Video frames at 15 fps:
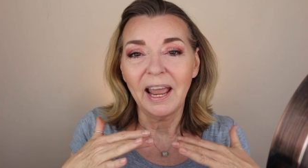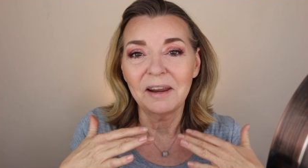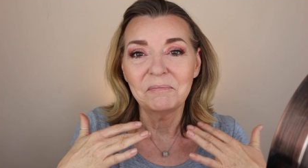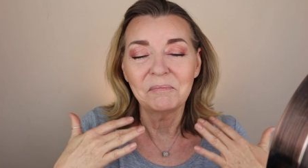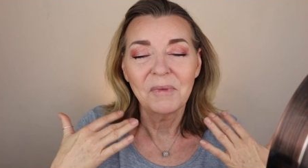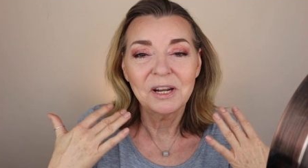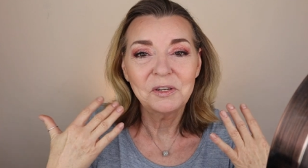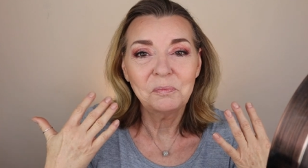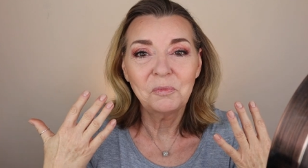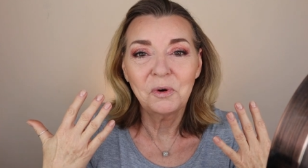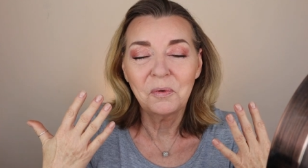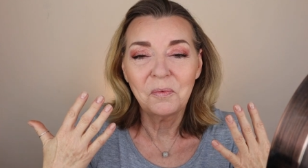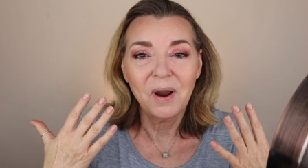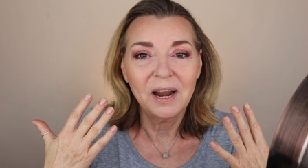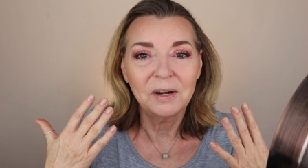and much
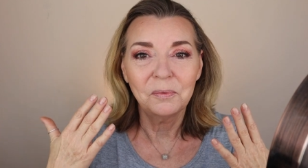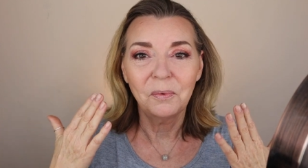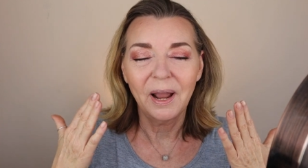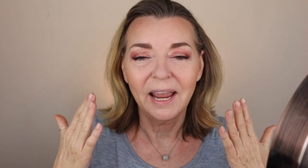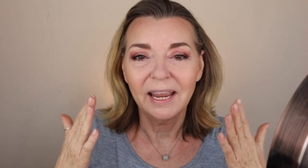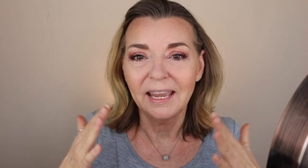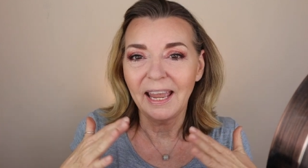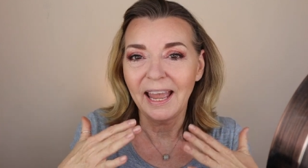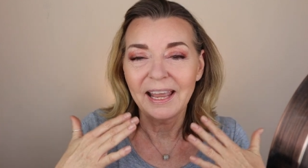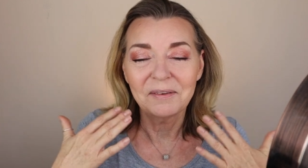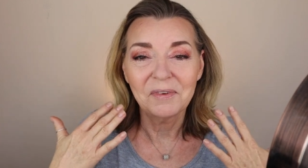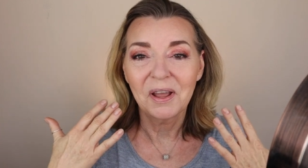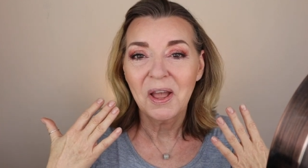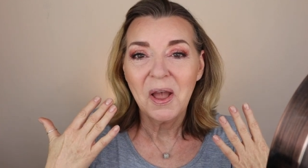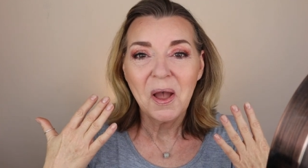more wide awake
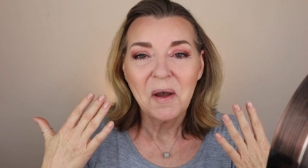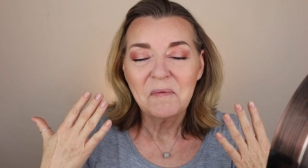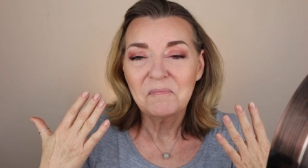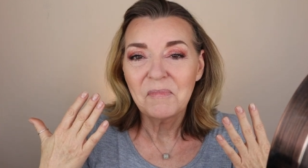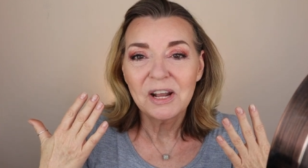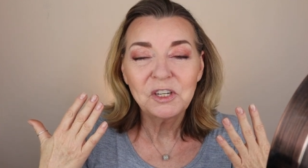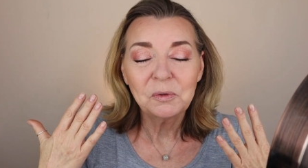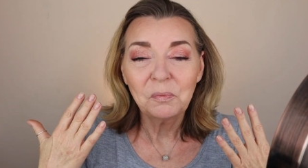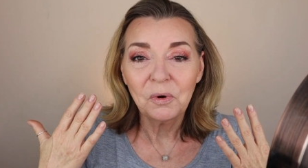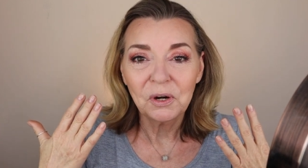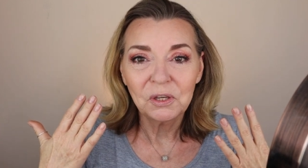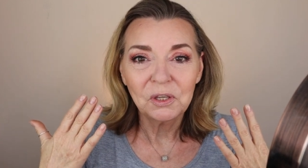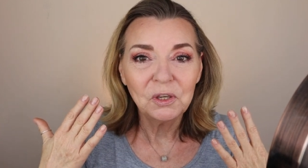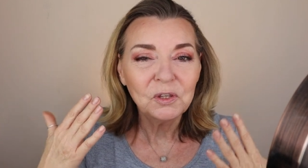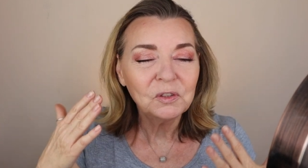and much
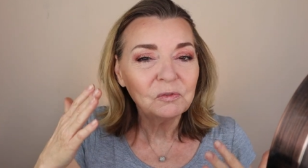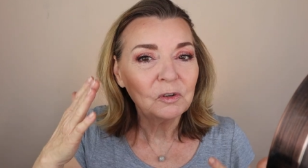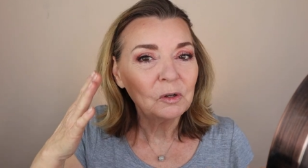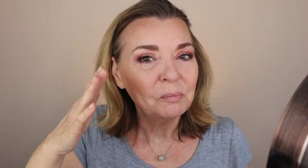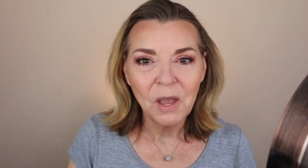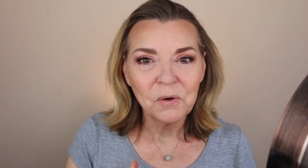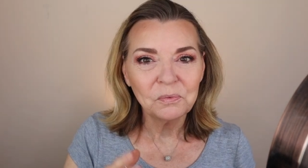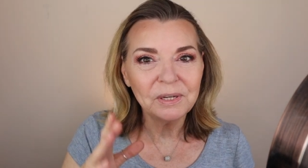more youthful.